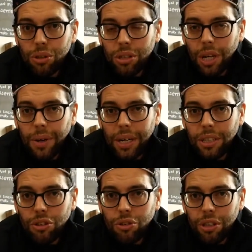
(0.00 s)
You can go out
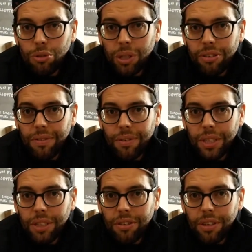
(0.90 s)
and use this once
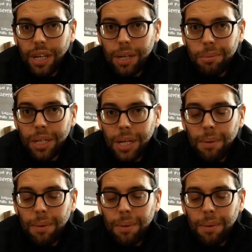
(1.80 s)
everything's set up.